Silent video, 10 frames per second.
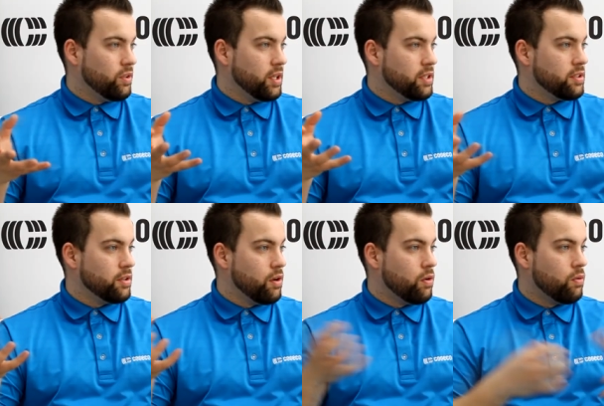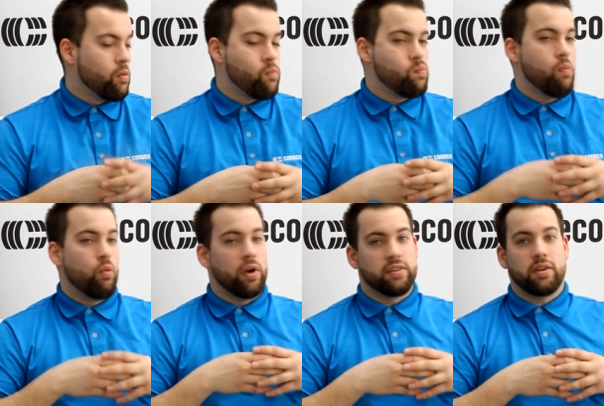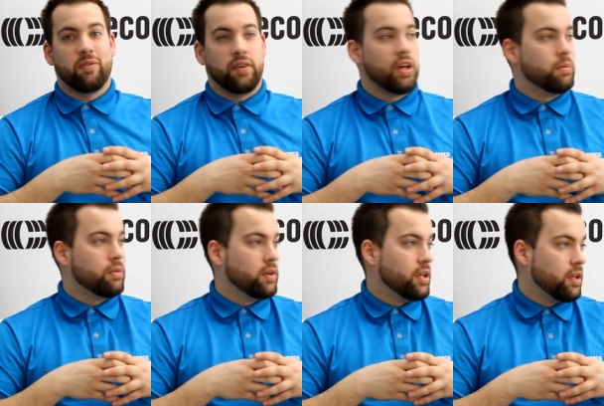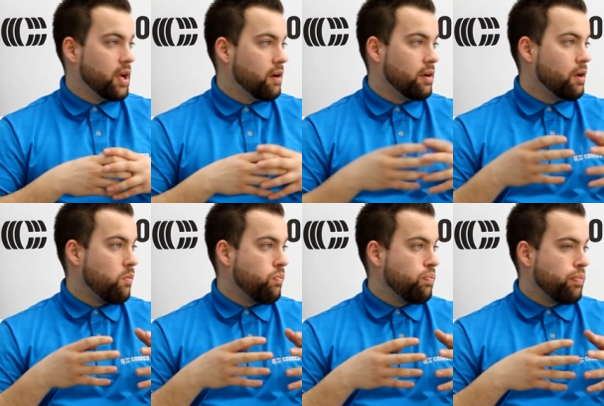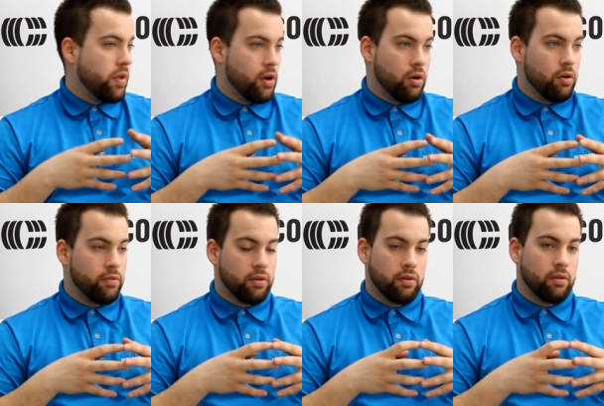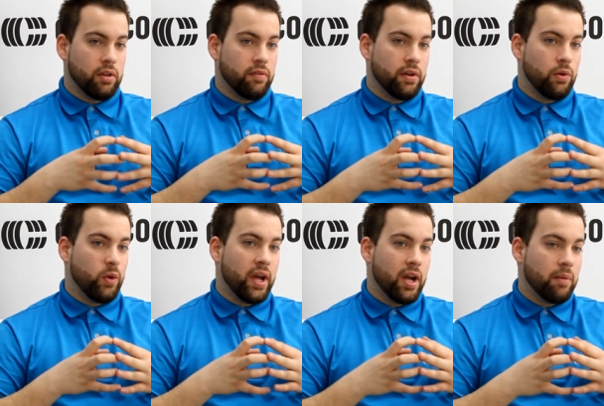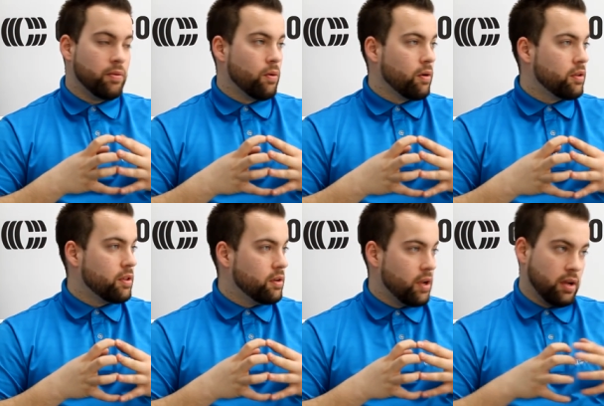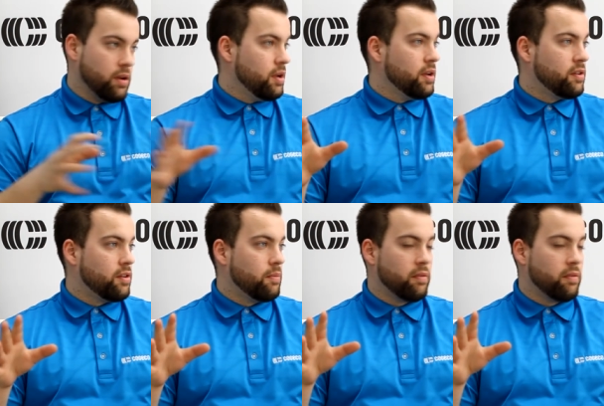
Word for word: need okay. to know what's available in the area. You okay. know, if you're living way up north, somewhere